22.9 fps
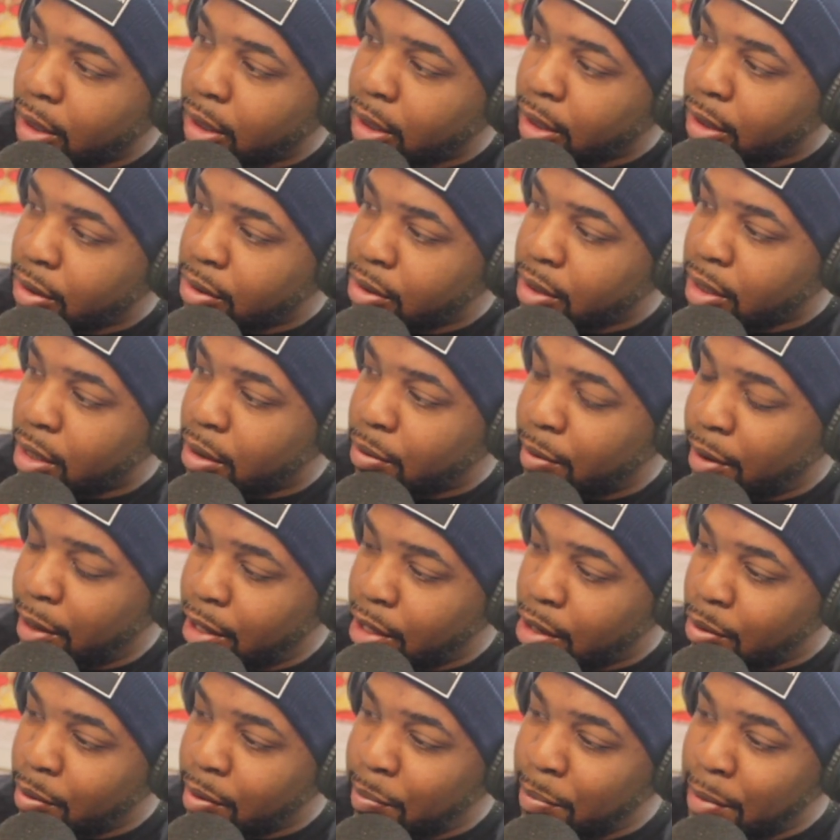Yo, Sound
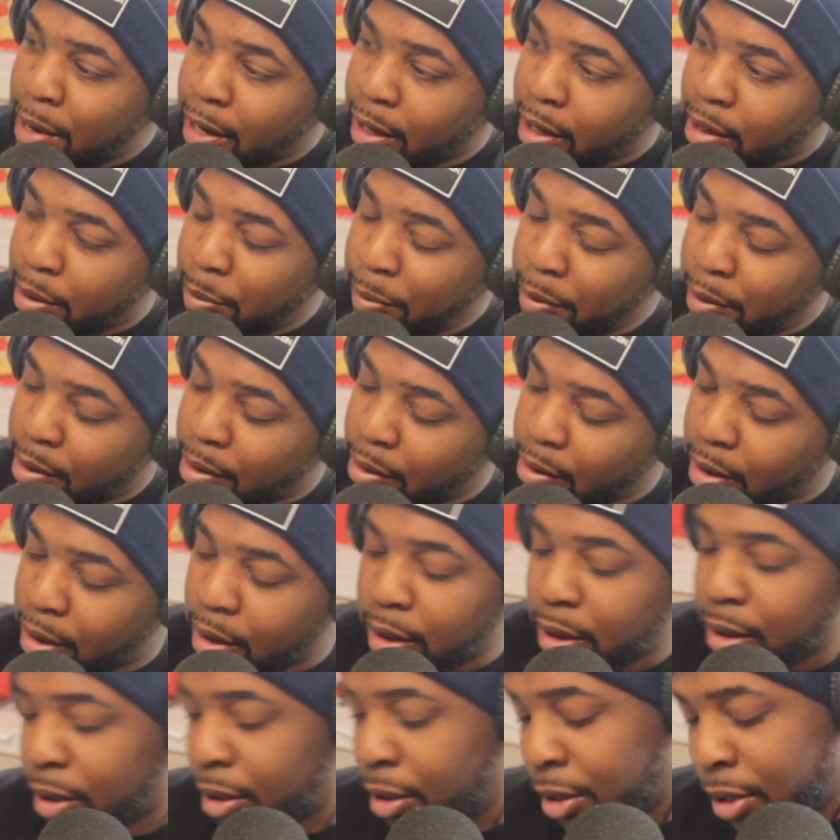Radio, we back in the building.
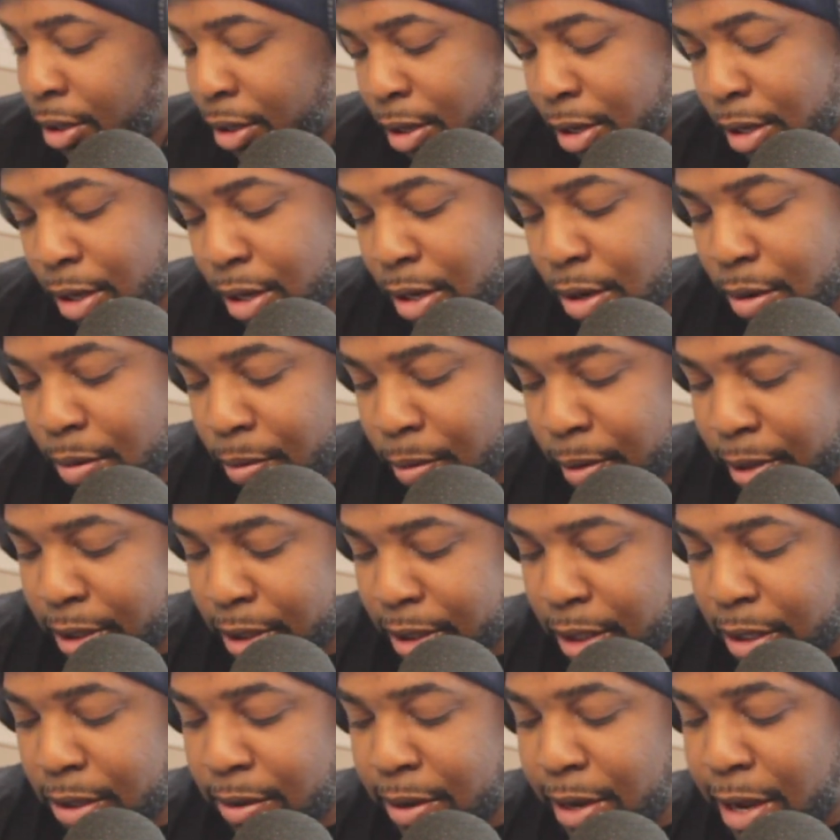We
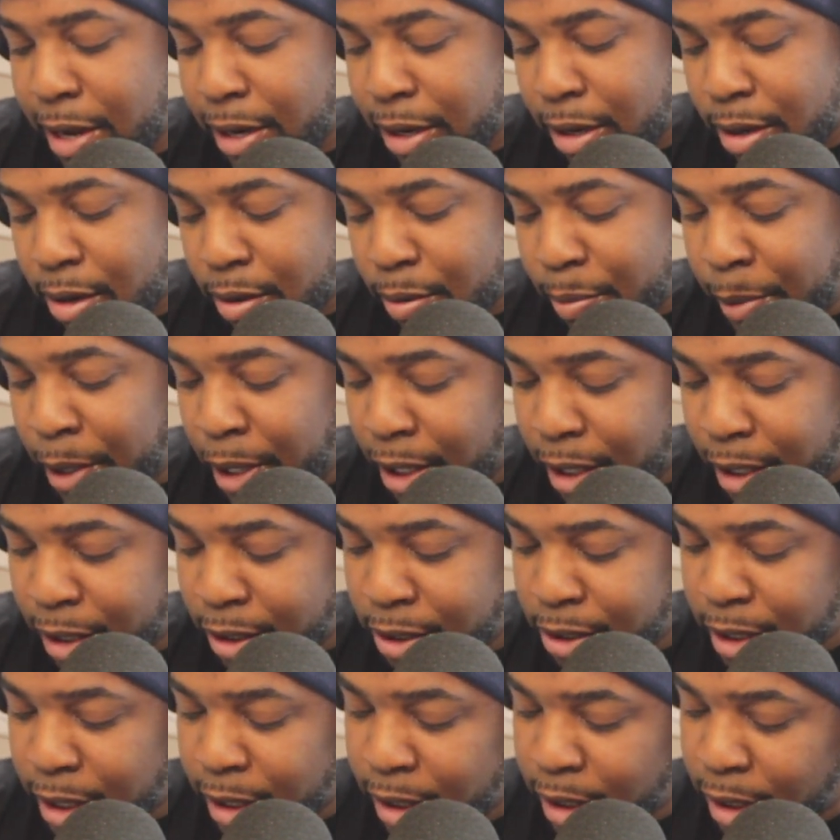still got the homie
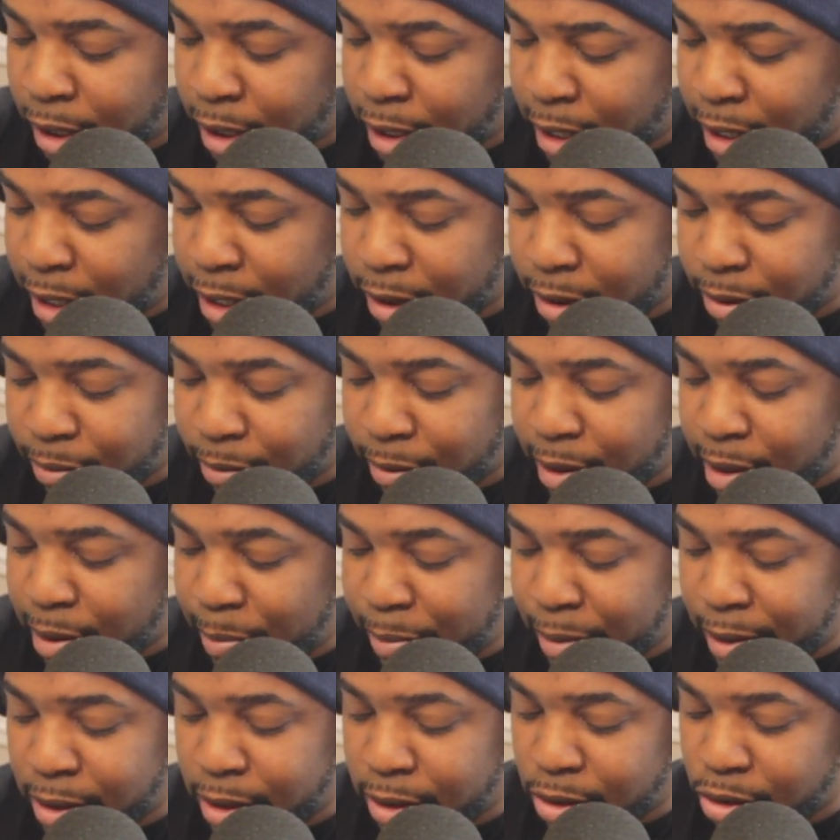DJ D9-3
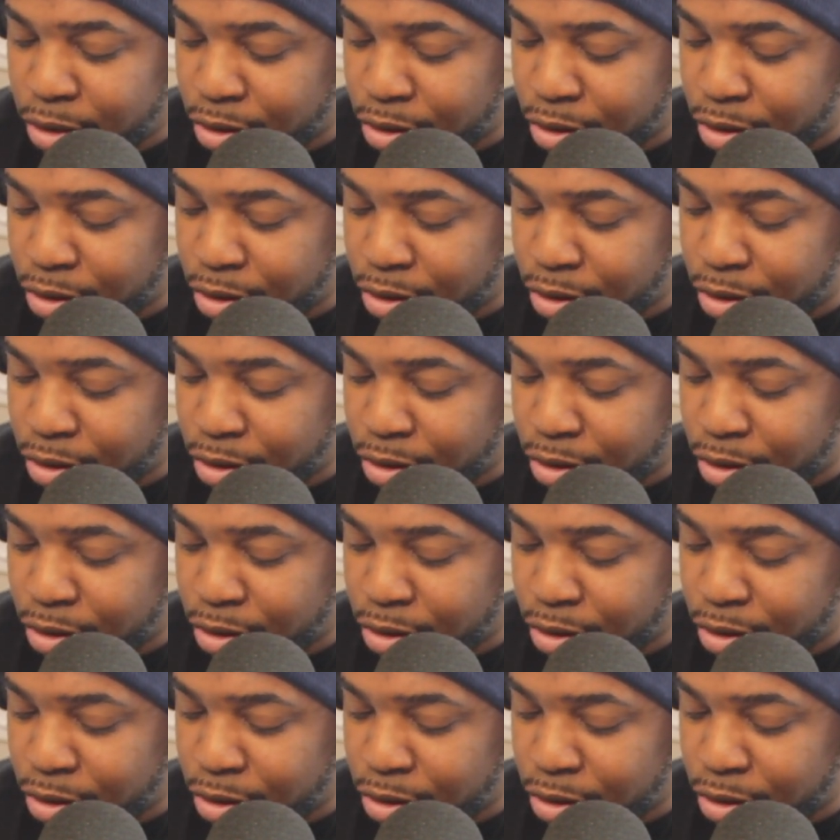up in the